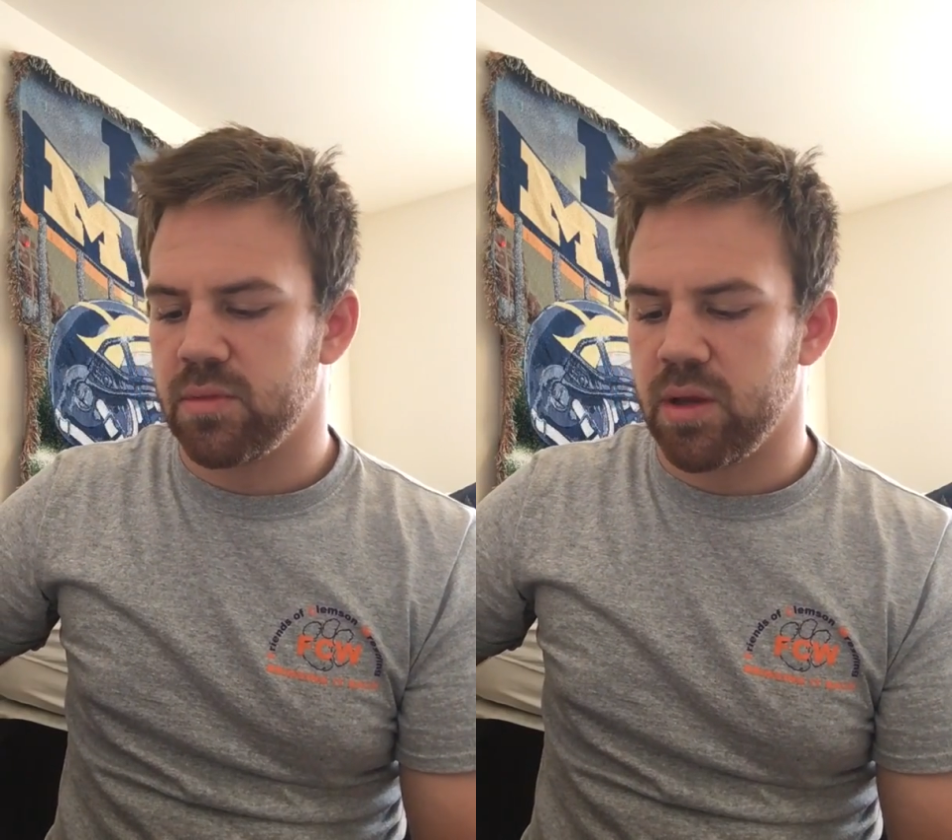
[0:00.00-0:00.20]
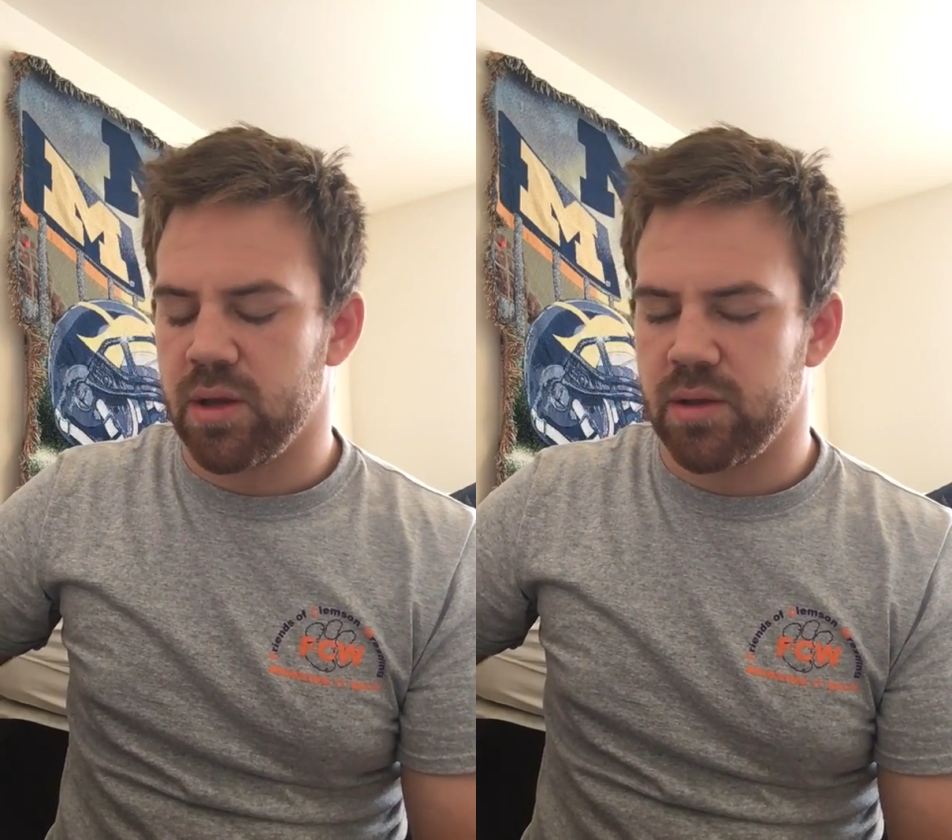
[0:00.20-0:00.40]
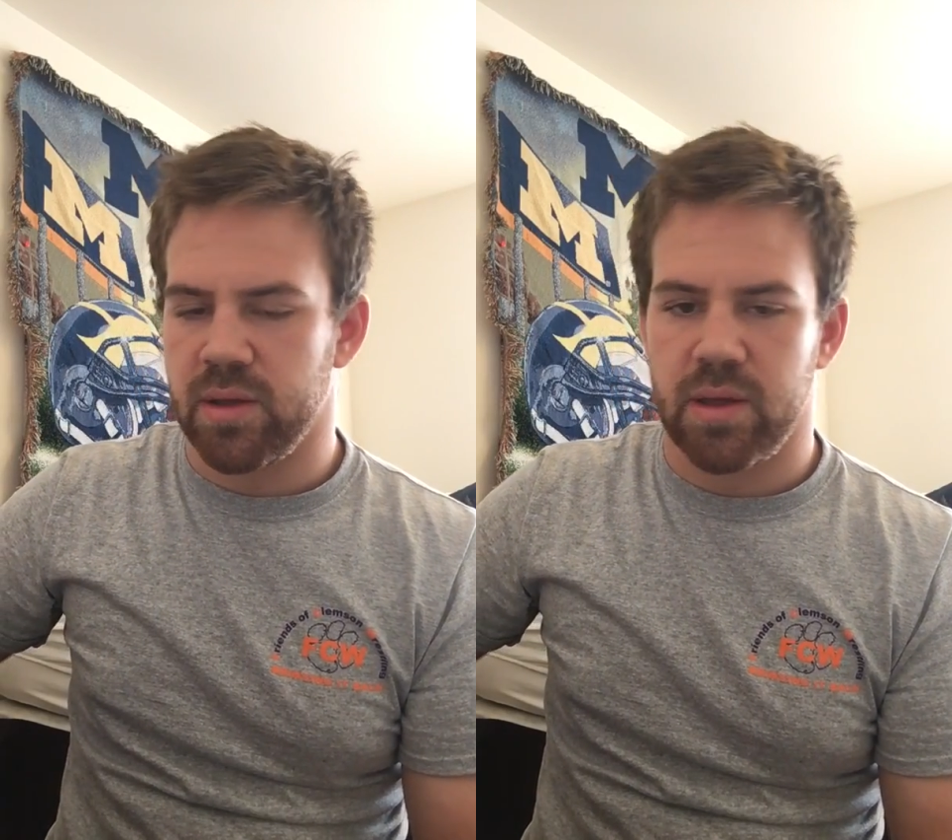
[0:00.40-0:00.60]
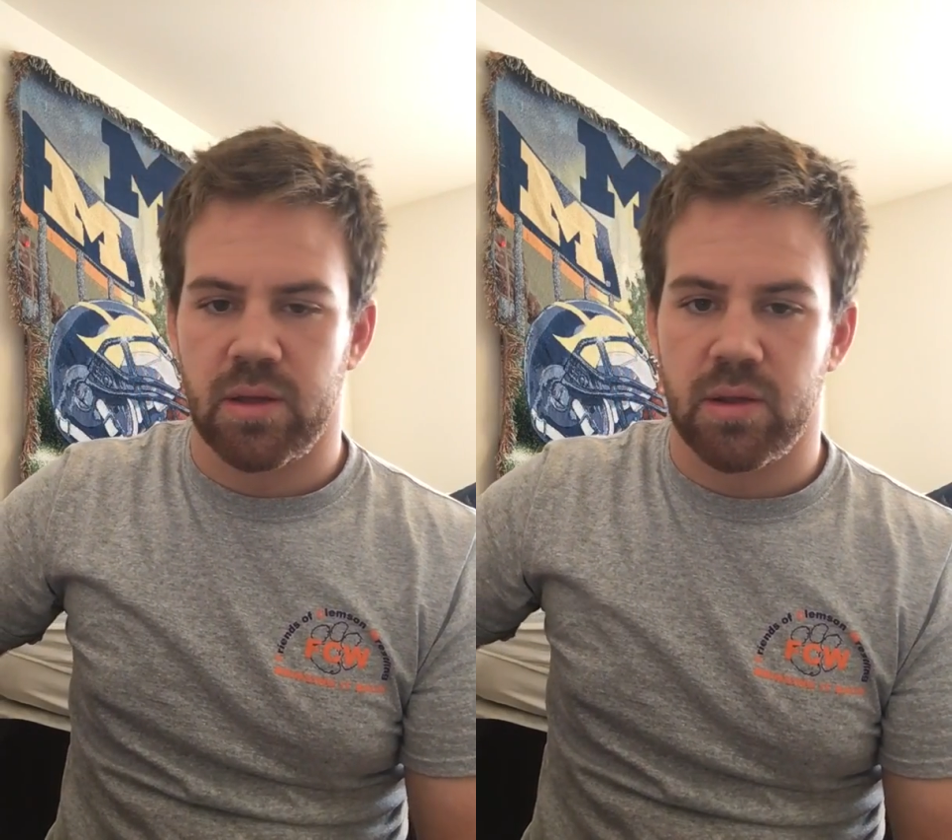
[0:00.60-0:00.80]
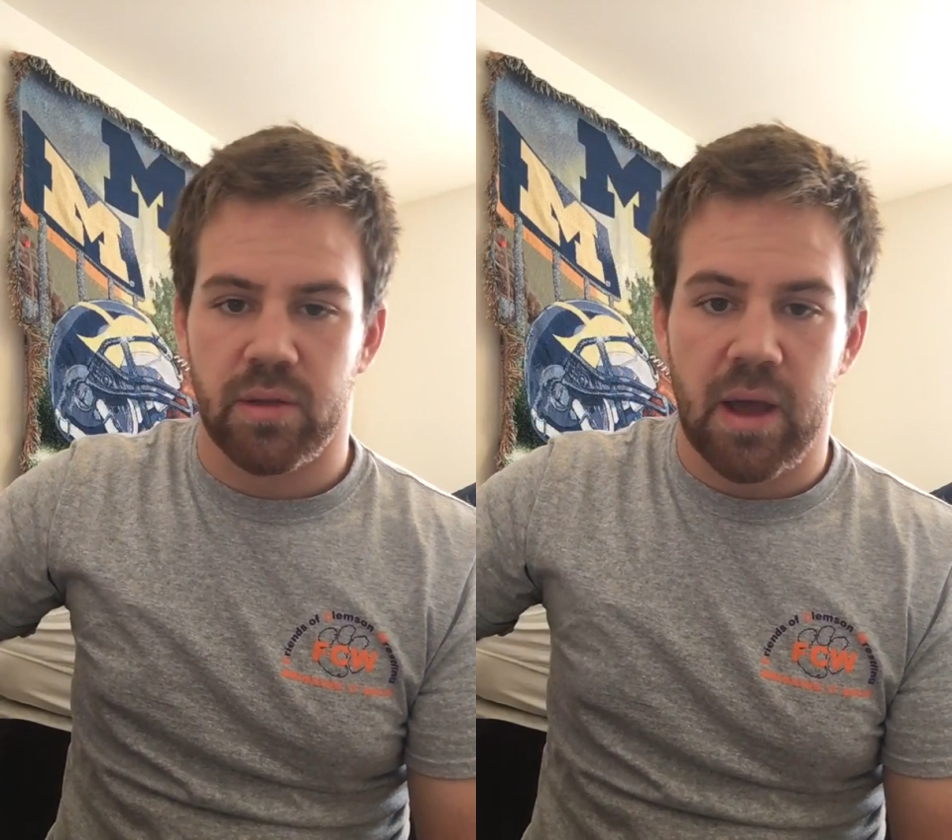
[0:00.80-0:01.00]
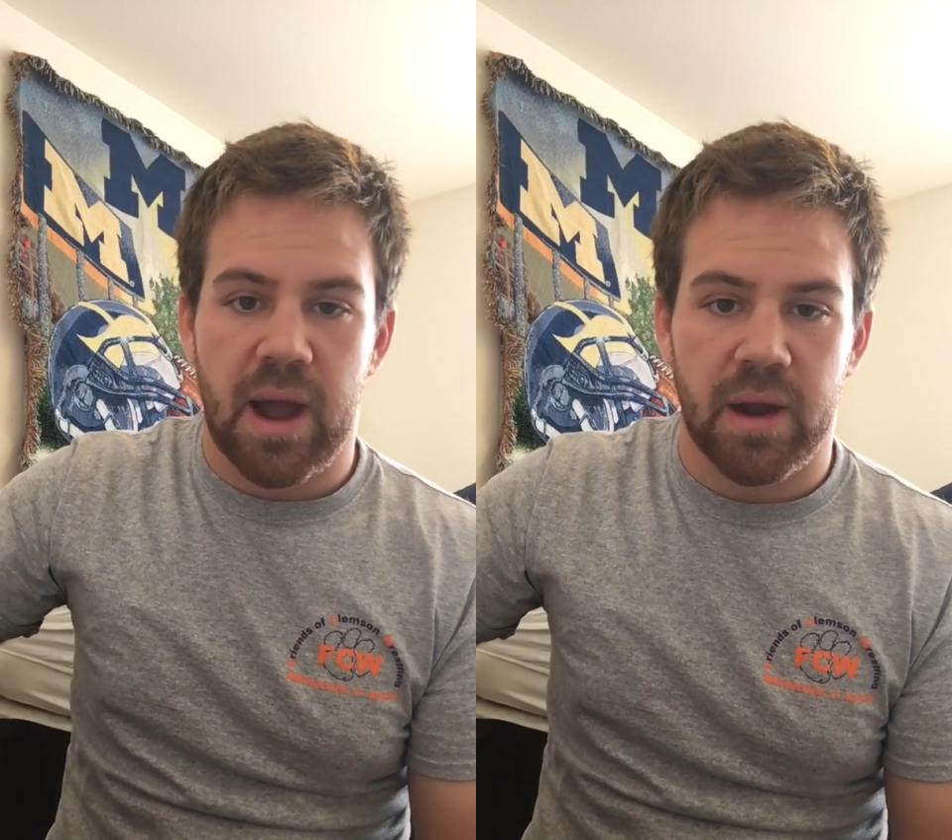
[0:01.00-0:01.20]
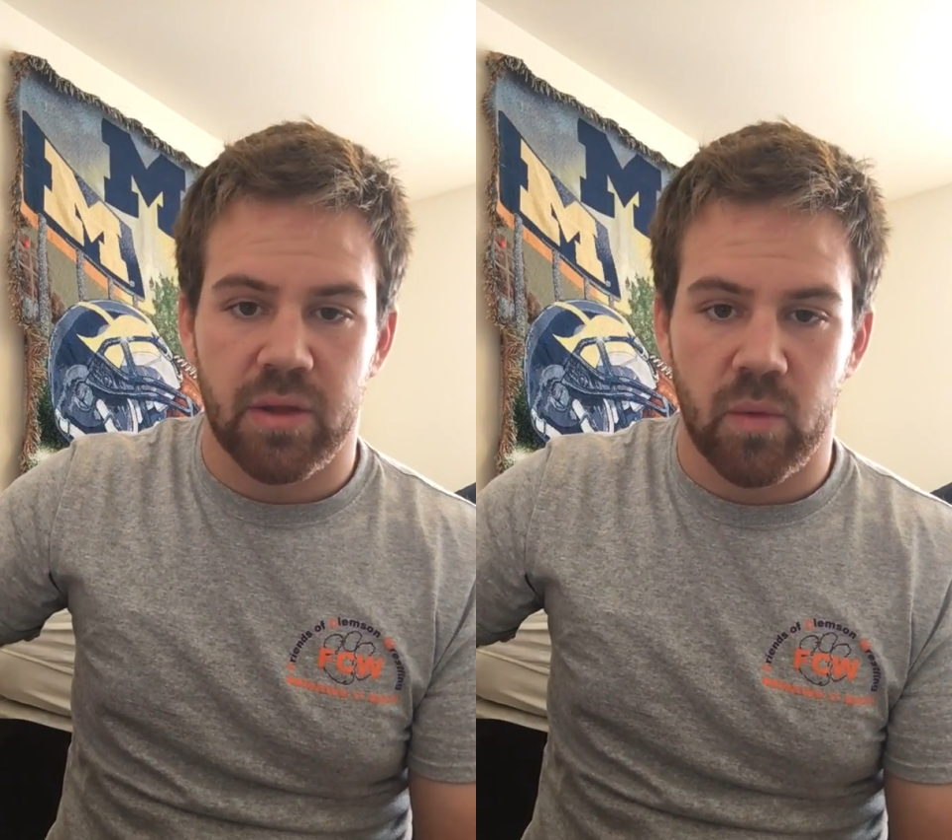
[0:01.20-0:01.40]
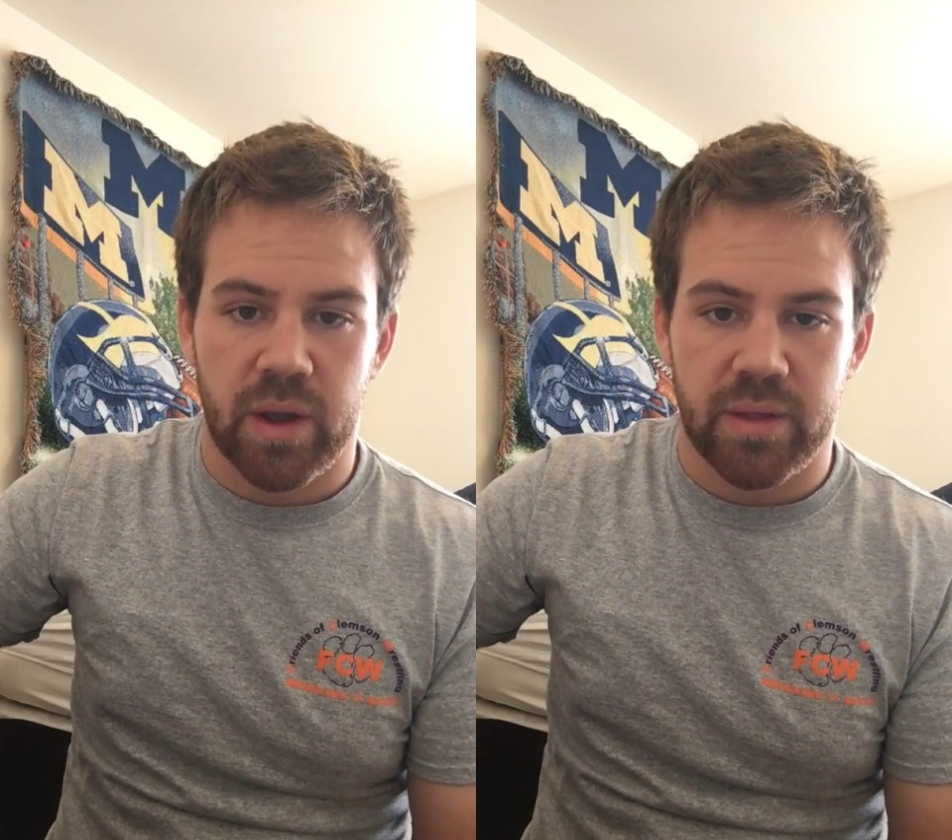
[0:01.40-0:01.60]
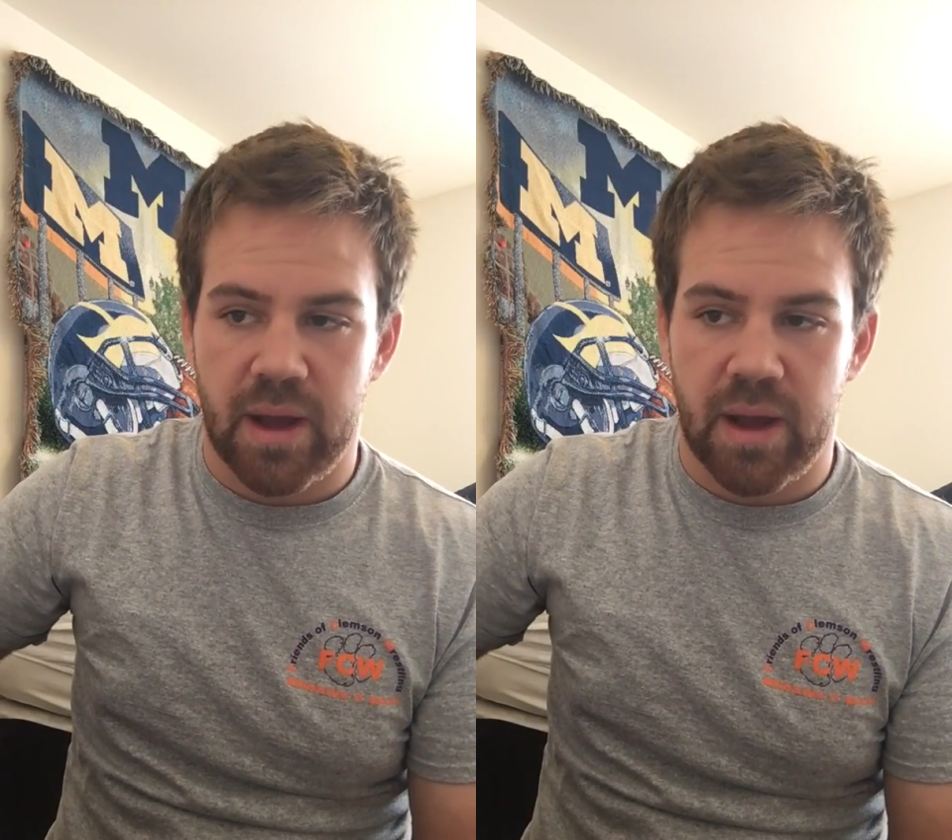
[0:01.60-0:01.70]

The higher the weight,